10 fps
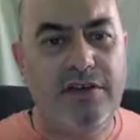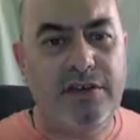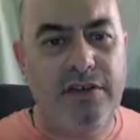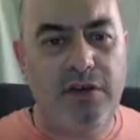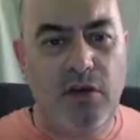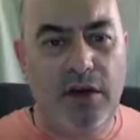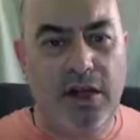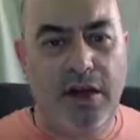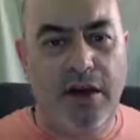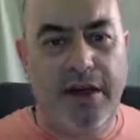obviously a quick
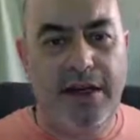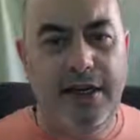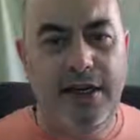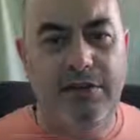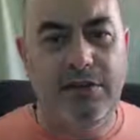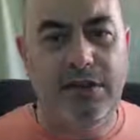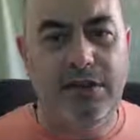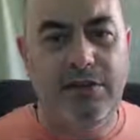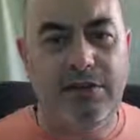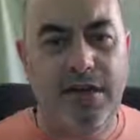guide here which
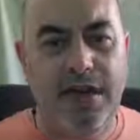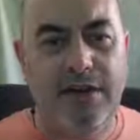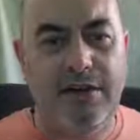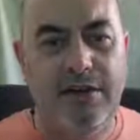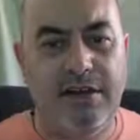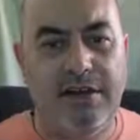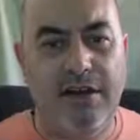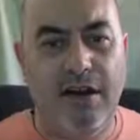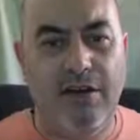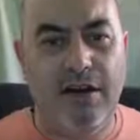tells you how to
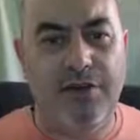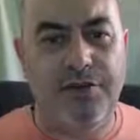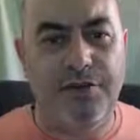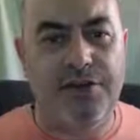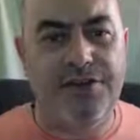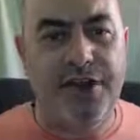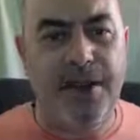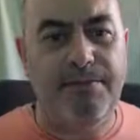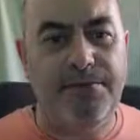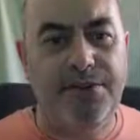go through the
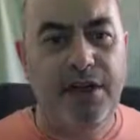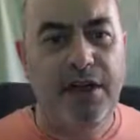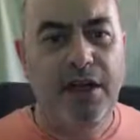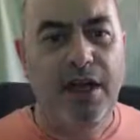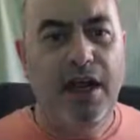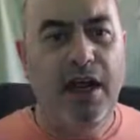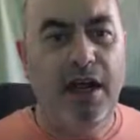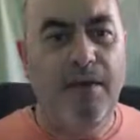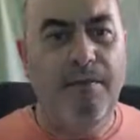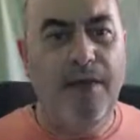steps,
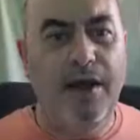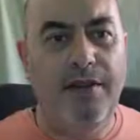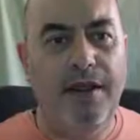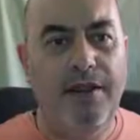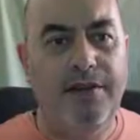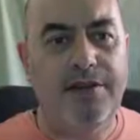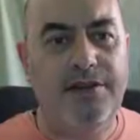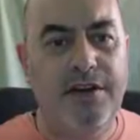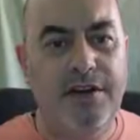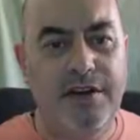and then
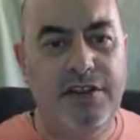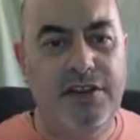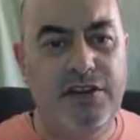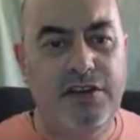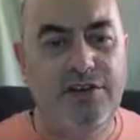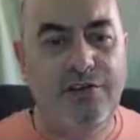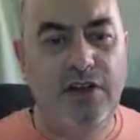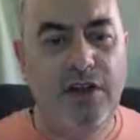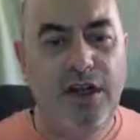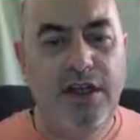this is
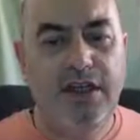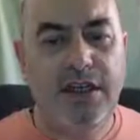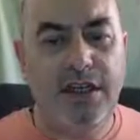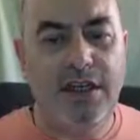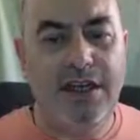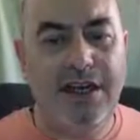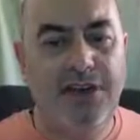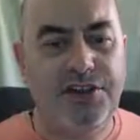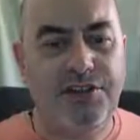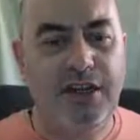useful. It's like a
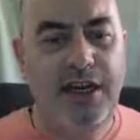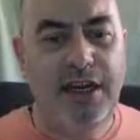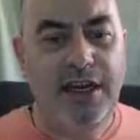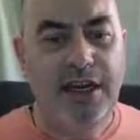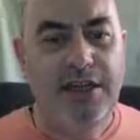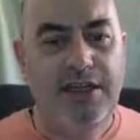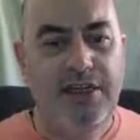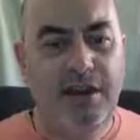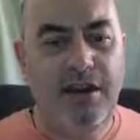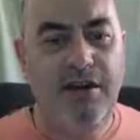glossary.
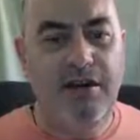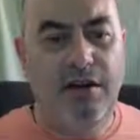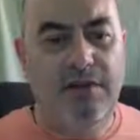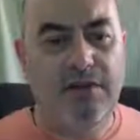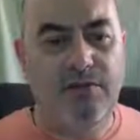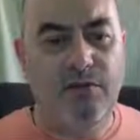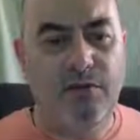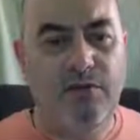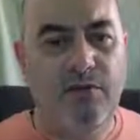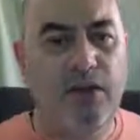So it's
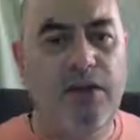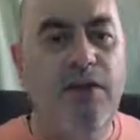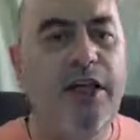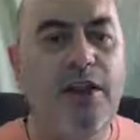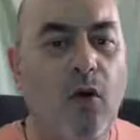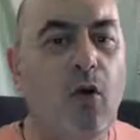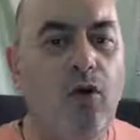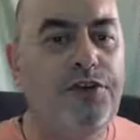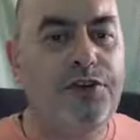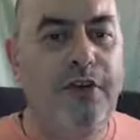what do they
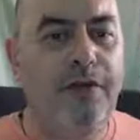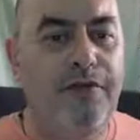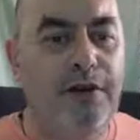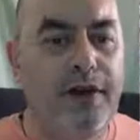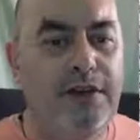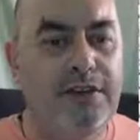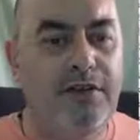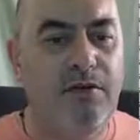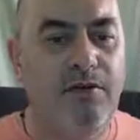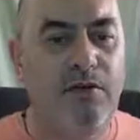call stuff? Okay, so
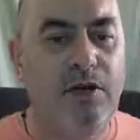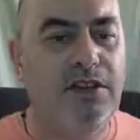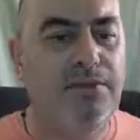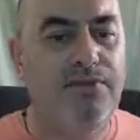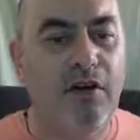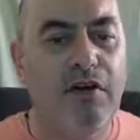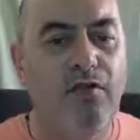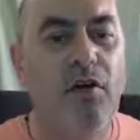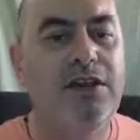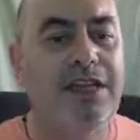what is a product?
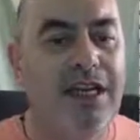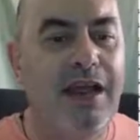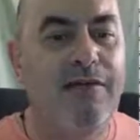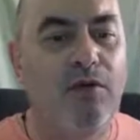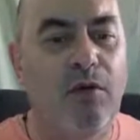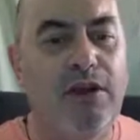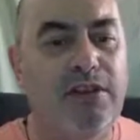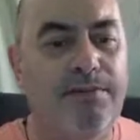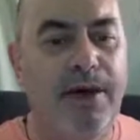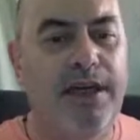What is a level? What is
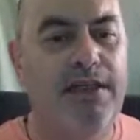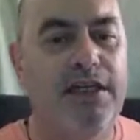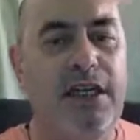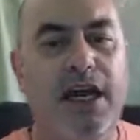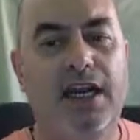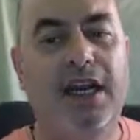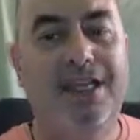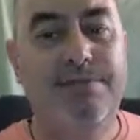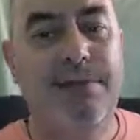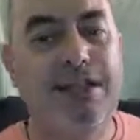a package? And it
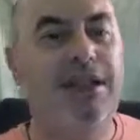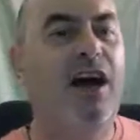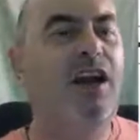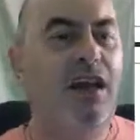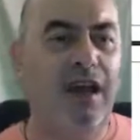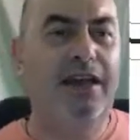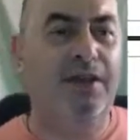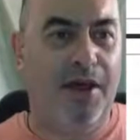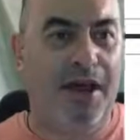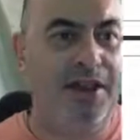explains it. I like
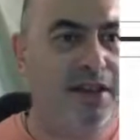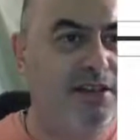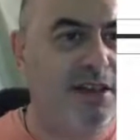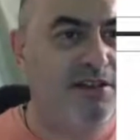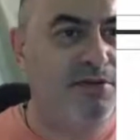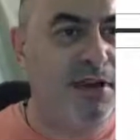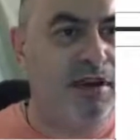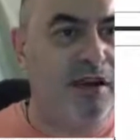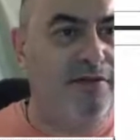that. That saves me a lot